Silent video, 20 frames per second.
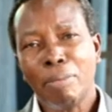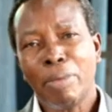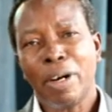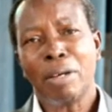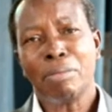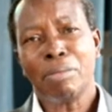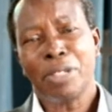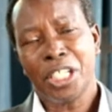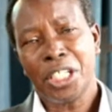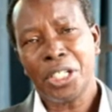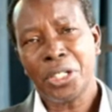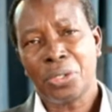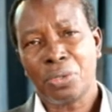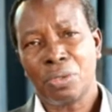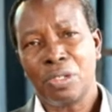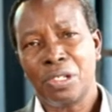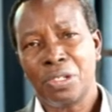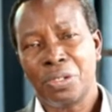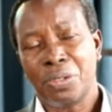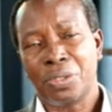Abram
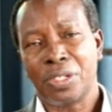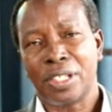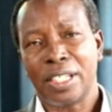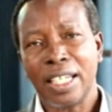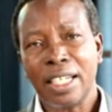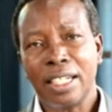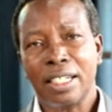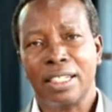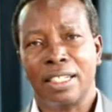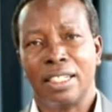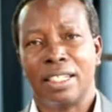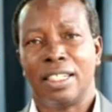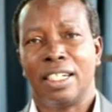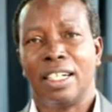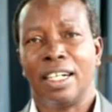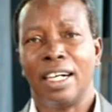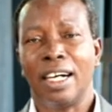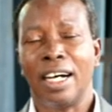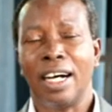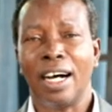didn't want to send
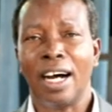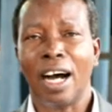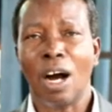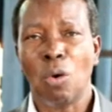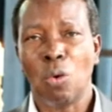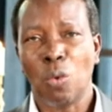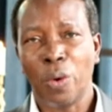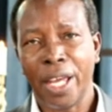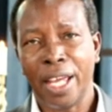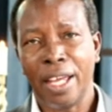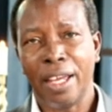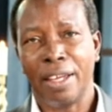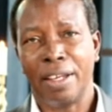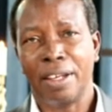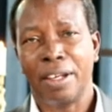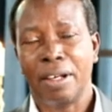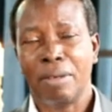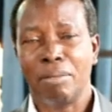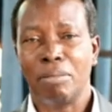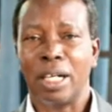her
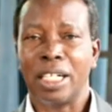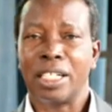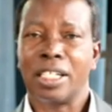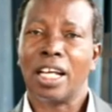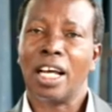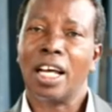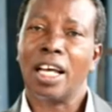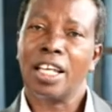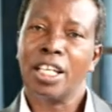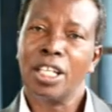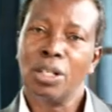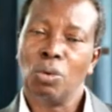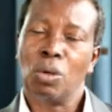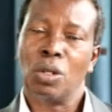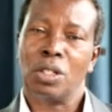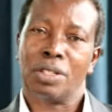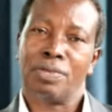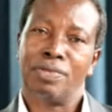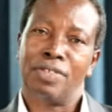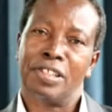away, but he
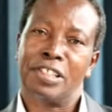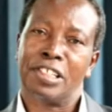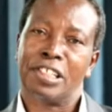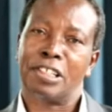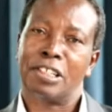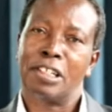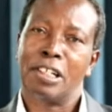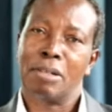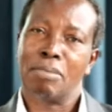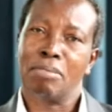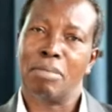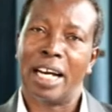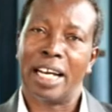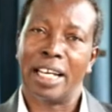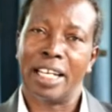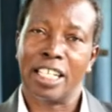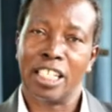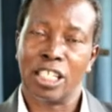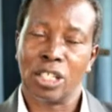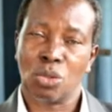was forced
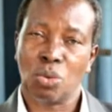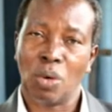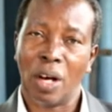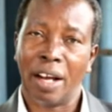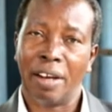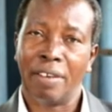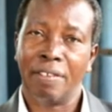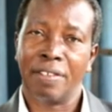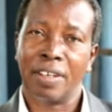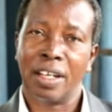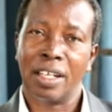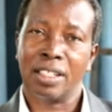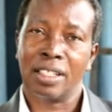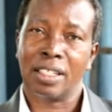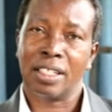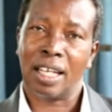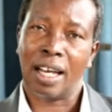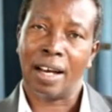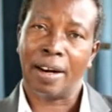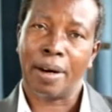by his
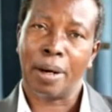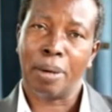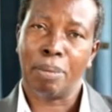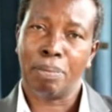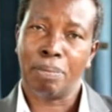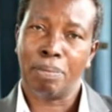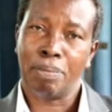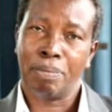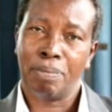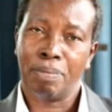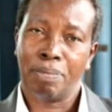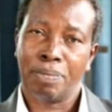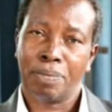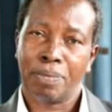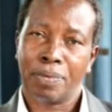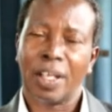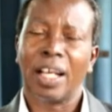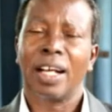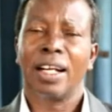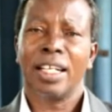wife, Sarah.
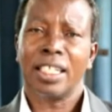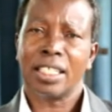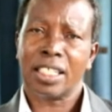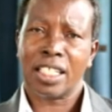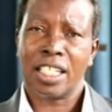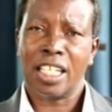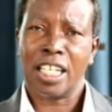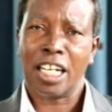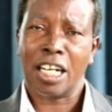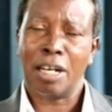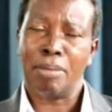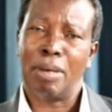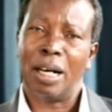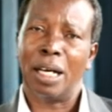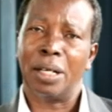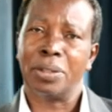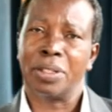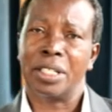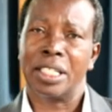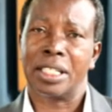Let's think
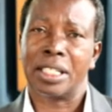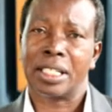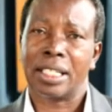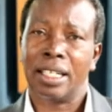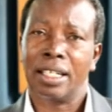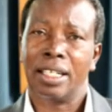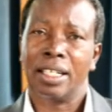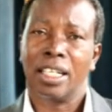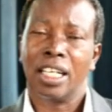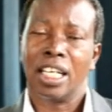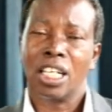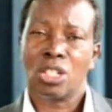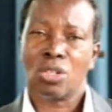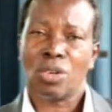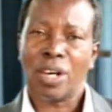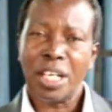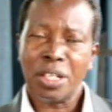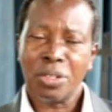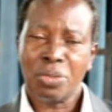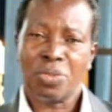about it.
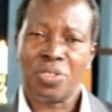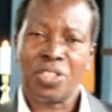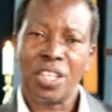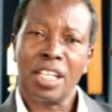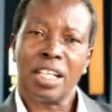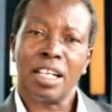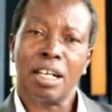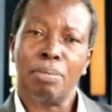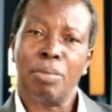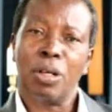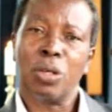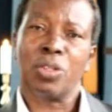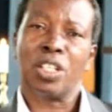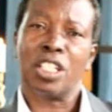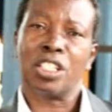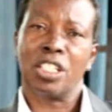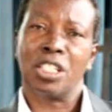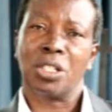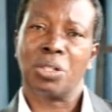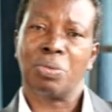Try to think
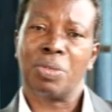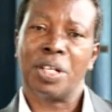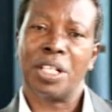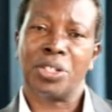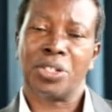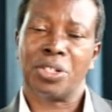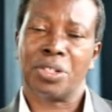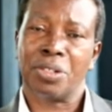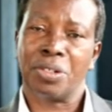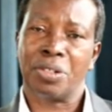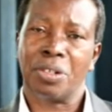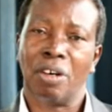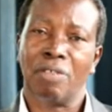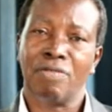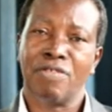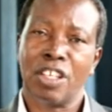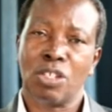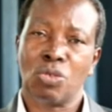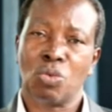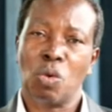about the situation
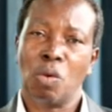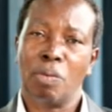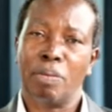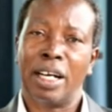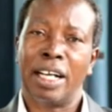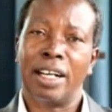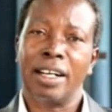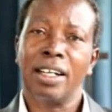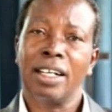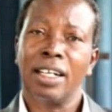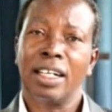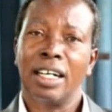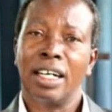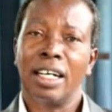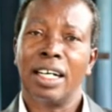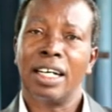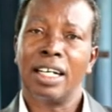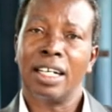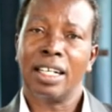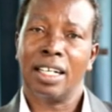of this woman,
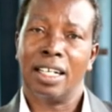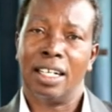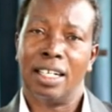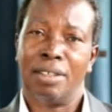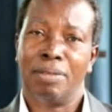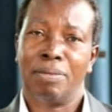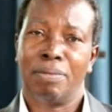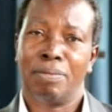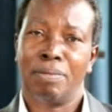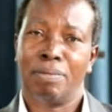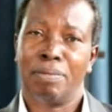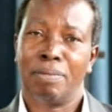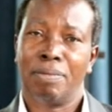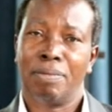Hagar.